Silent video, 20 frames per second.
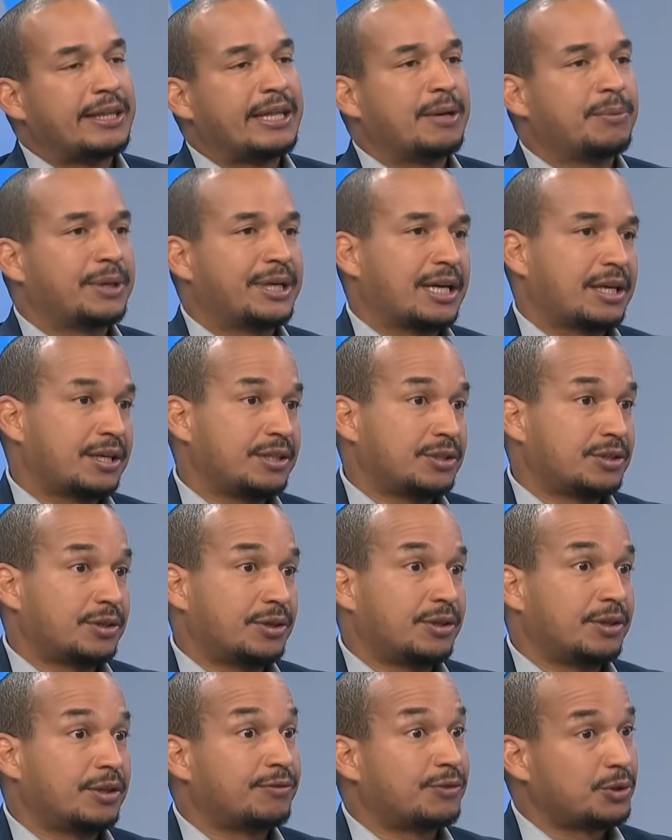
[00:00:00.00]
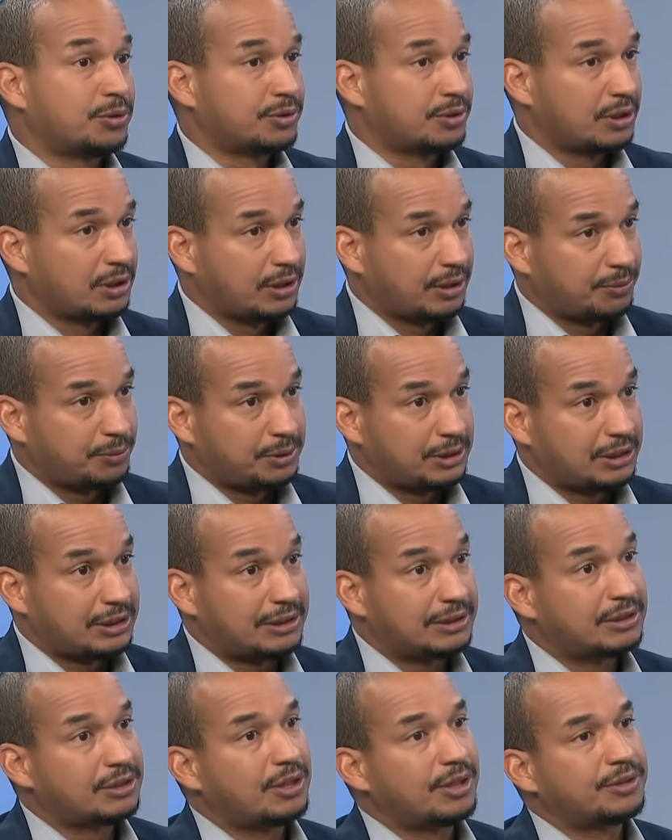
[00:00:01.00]
They would get concerned if those
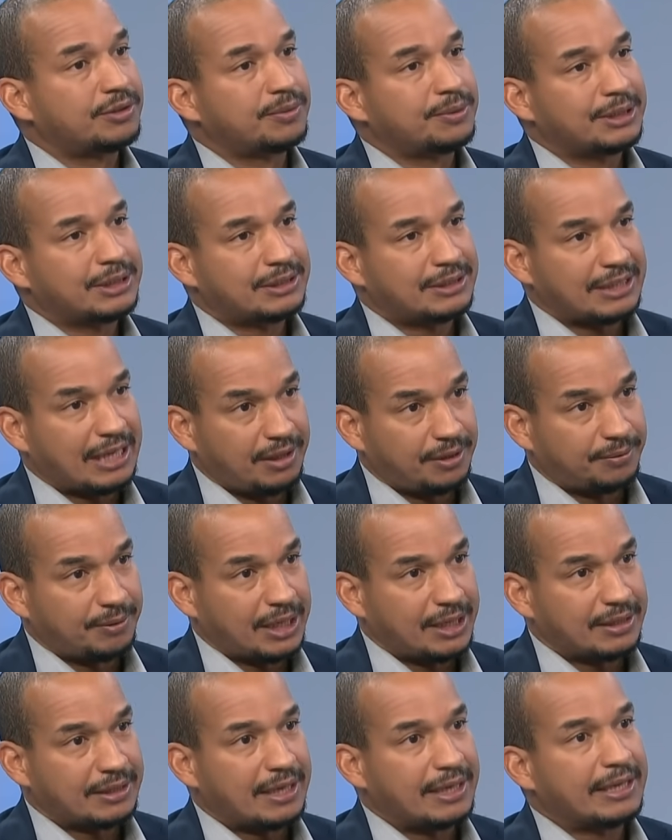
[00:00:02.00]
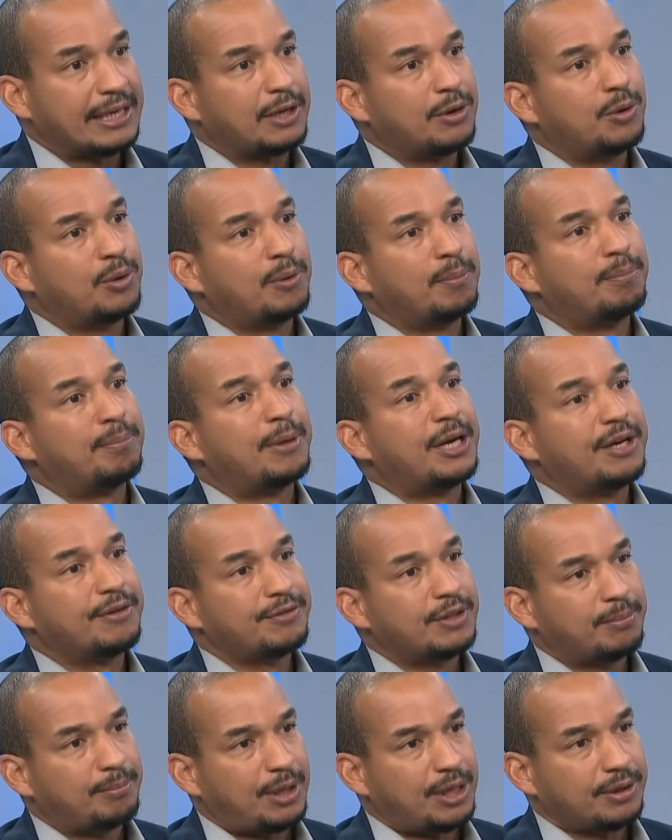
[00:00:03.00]
delinquencies start to accelerate and they go
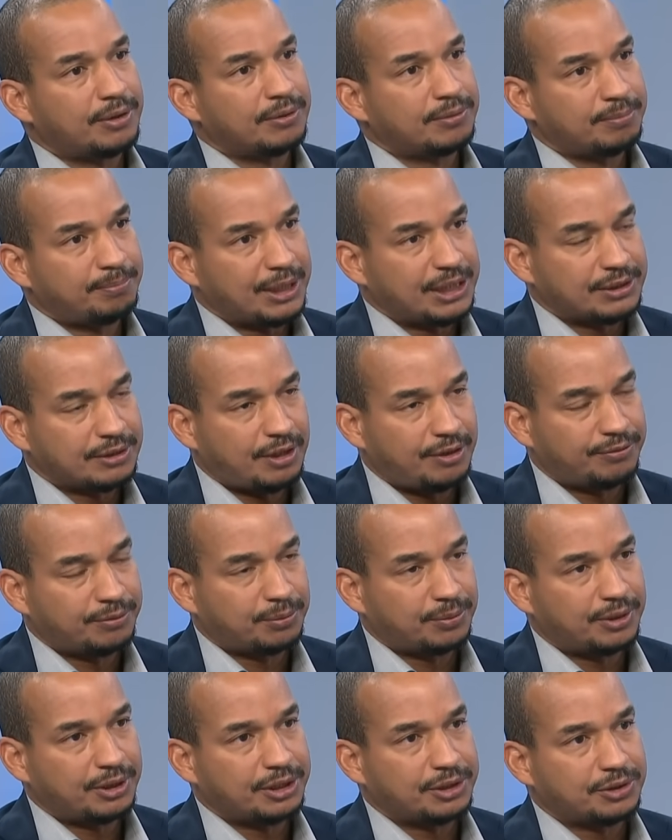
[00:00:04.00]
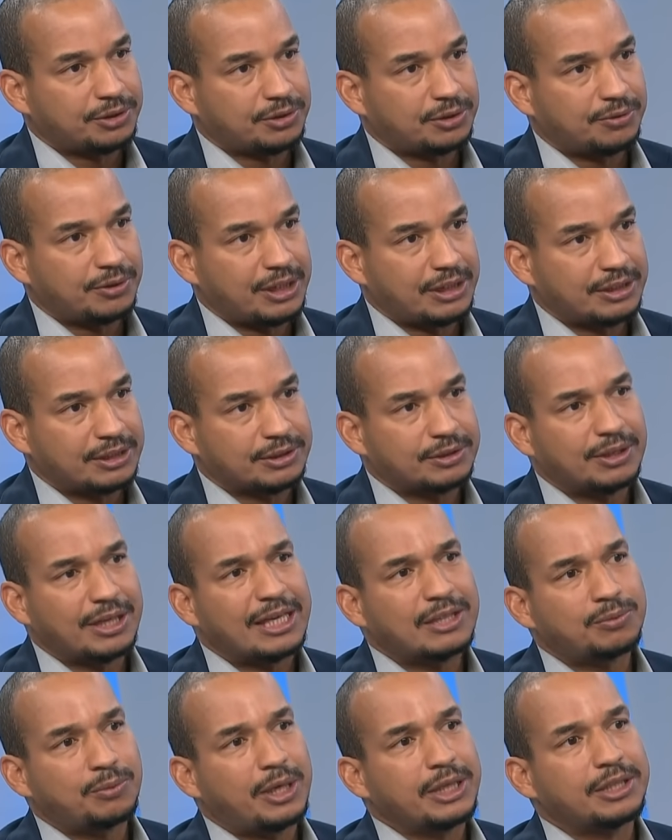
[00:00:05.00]
above the model based off of where interest rate is. So
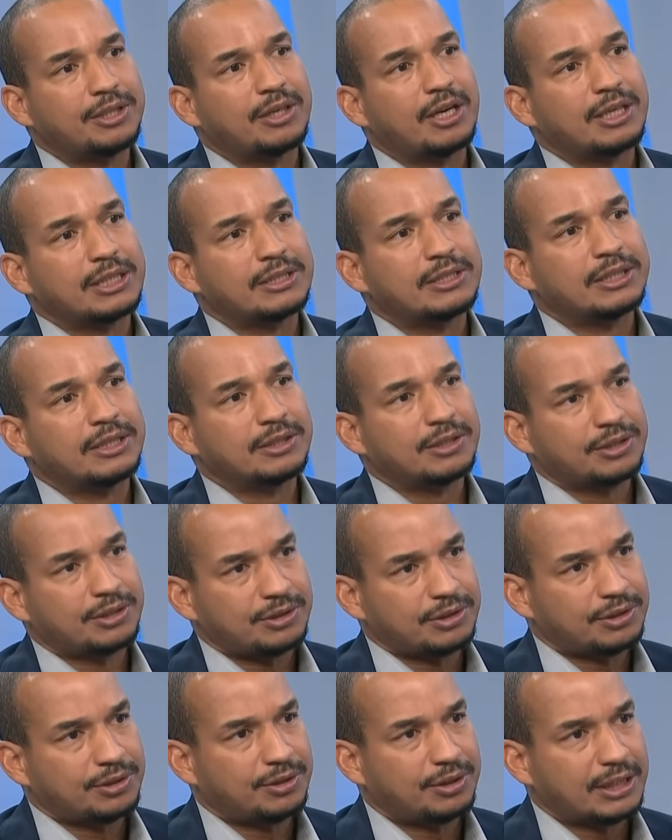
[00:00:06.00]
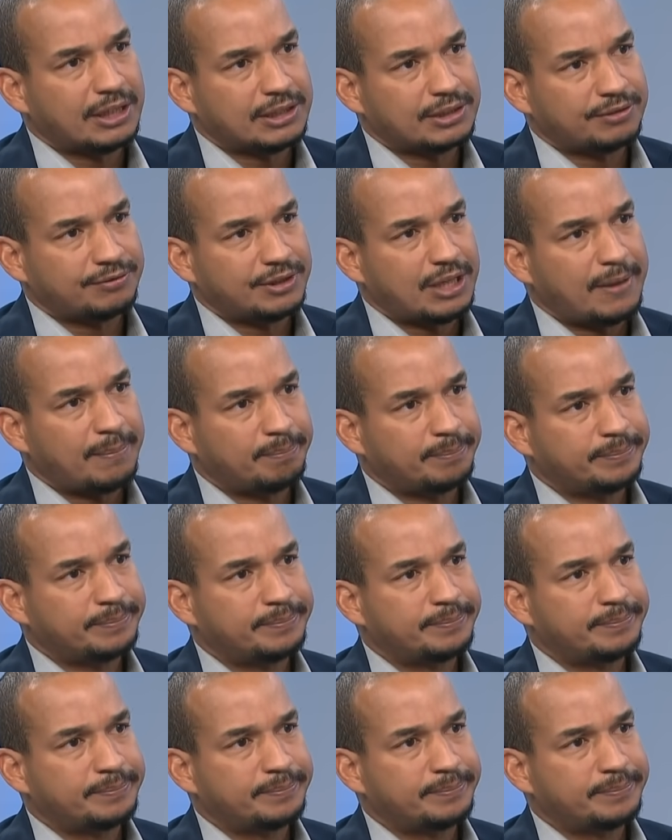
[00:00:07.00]
that's why you're not seeing the concern as of yet.